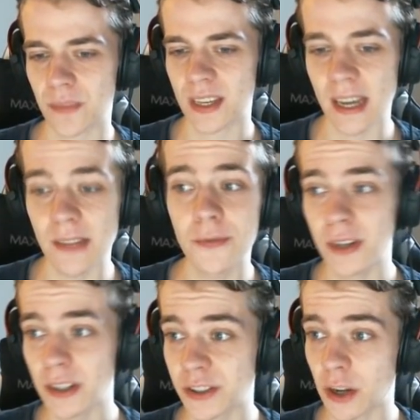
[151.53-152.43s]
can
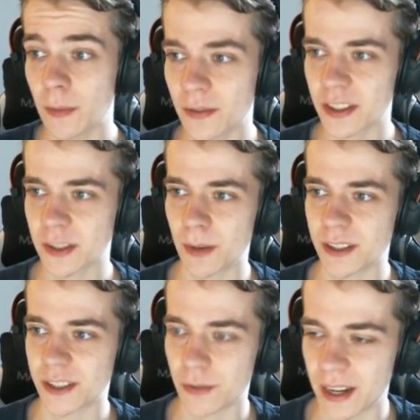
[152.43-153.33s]
fill some of the
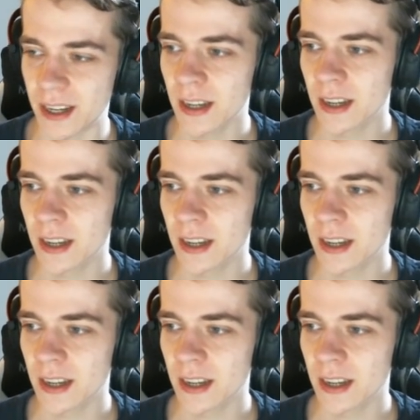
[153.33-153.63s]
spots away.